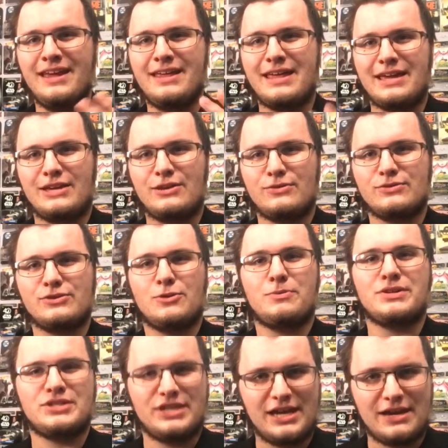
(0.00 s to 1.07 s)
Thank you so
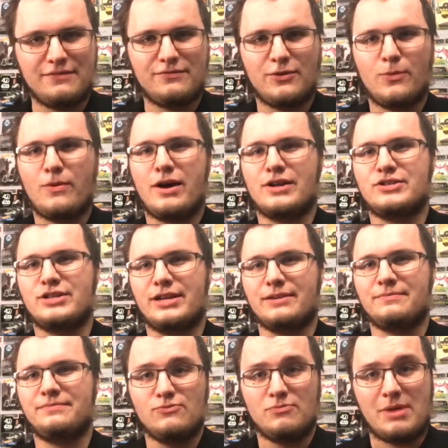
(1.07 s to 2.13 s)
much again for
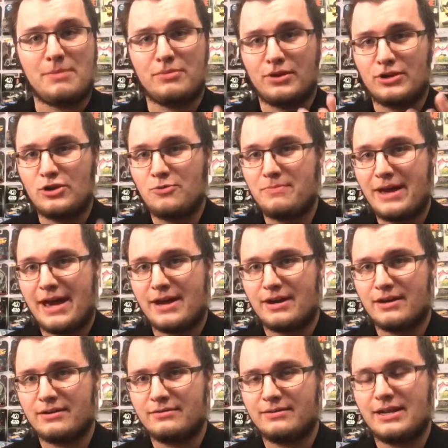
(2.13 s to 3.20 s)
watching. Remember, you
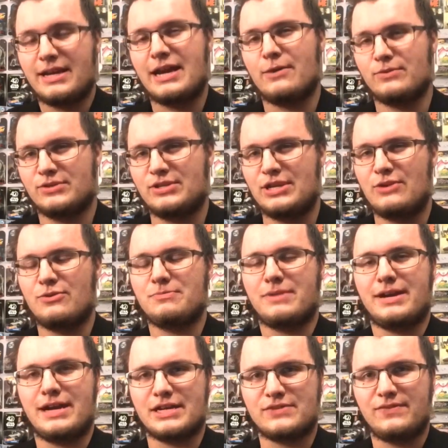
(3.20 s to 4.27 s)
matter, and I will see you in my
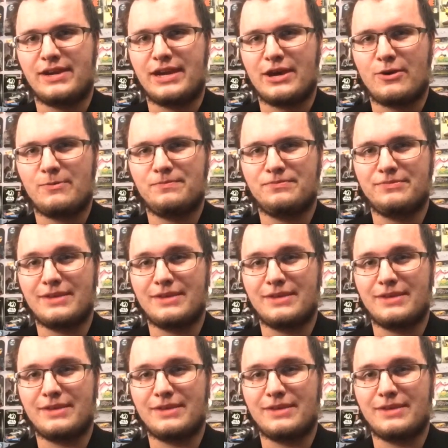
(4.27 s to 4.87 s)
next video.